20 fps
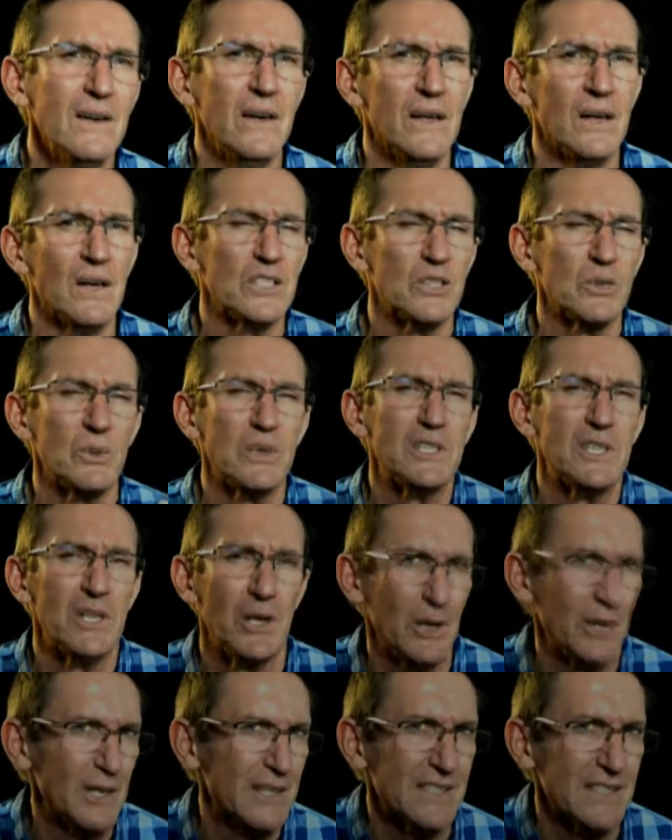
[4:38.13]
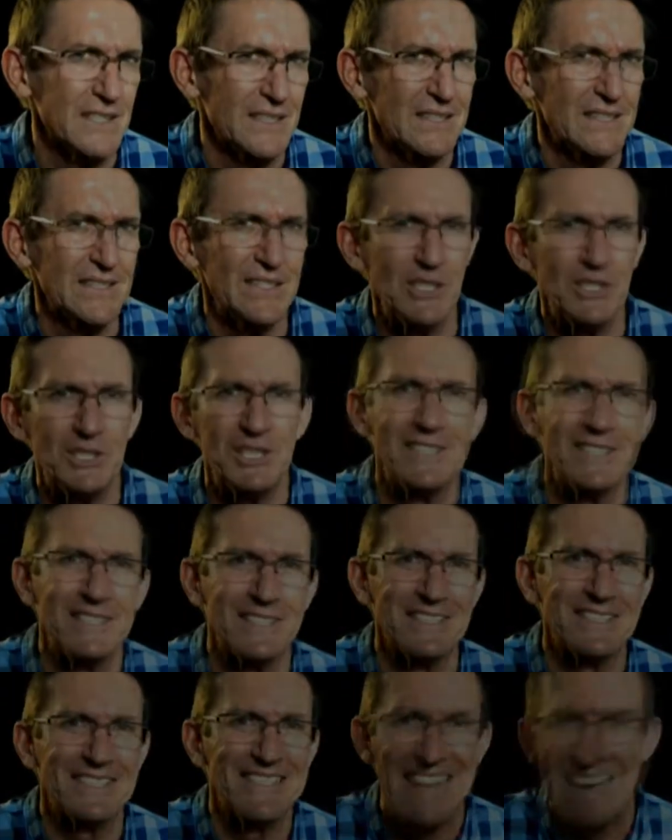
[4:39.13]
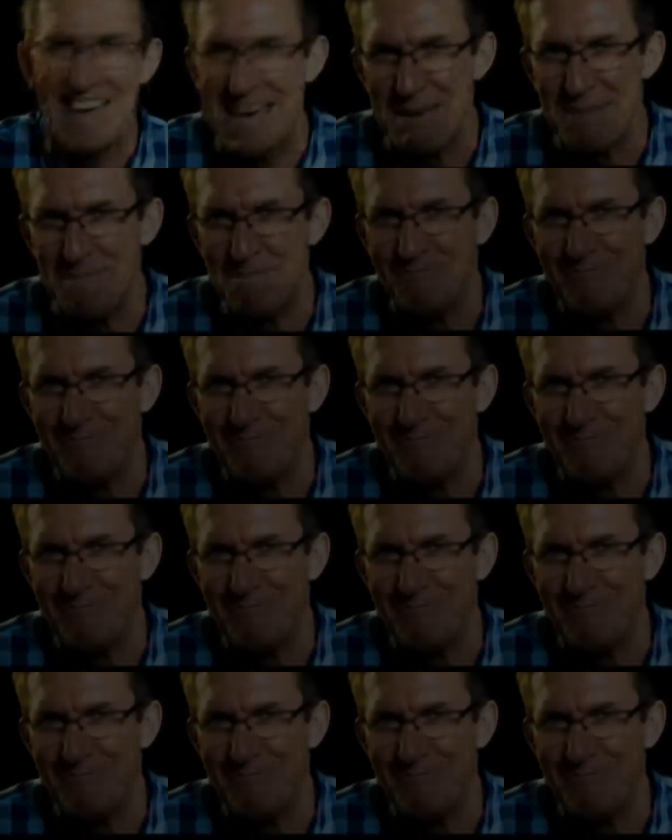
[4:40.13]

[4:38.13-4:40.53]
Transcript: and onto eternity. In Jesus' name.